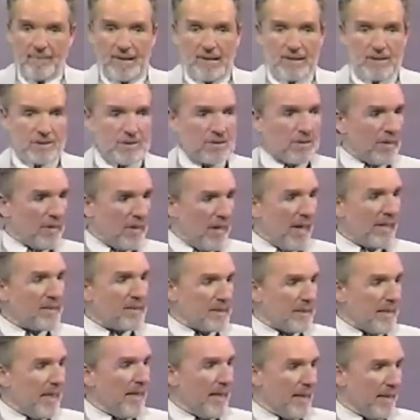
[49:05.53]
stood
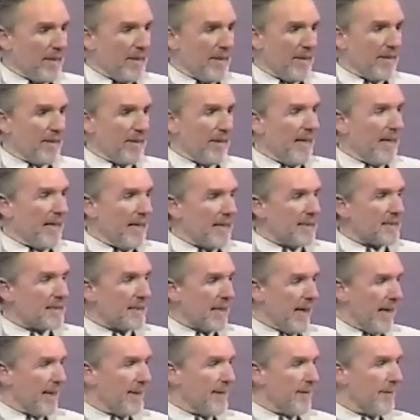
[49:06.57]
next to Elliot and he
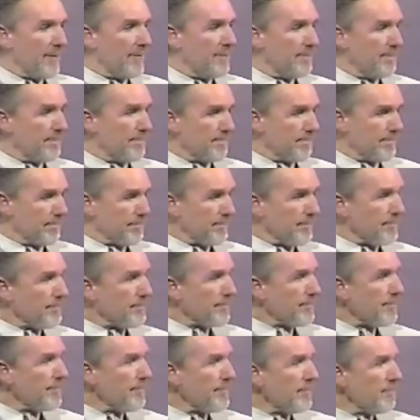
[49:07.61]
said,
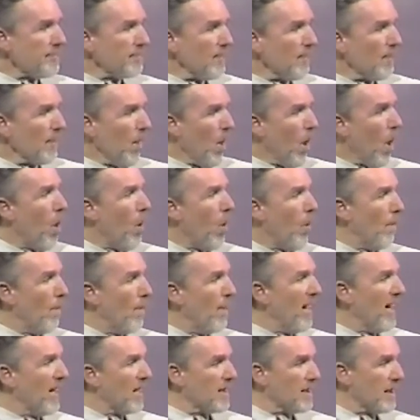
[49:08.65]

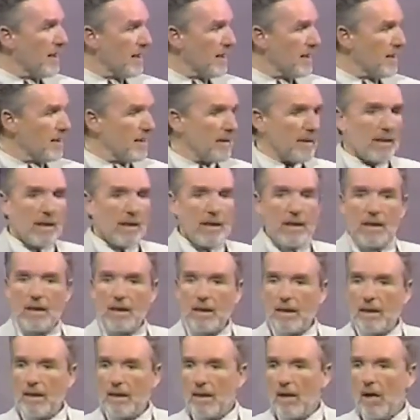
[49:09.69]
"Home, Elliot,
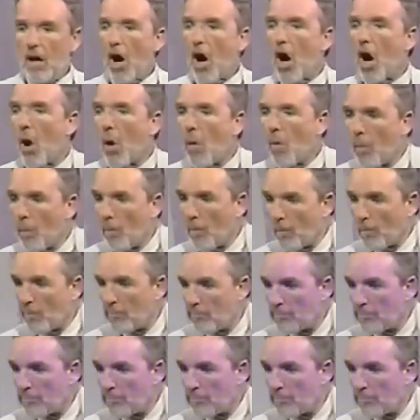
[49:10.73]
home,"